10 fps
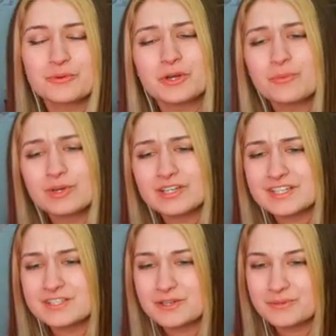No
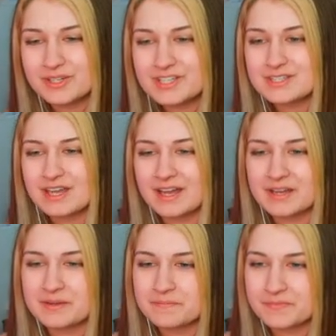worries, no worries.
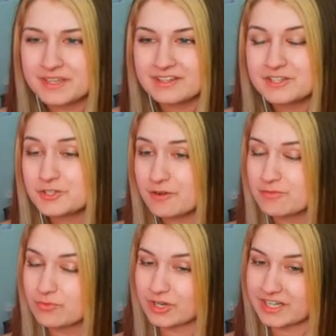Um, at least you're off
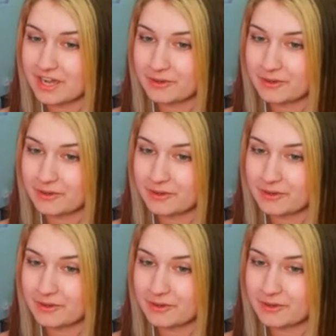of work now.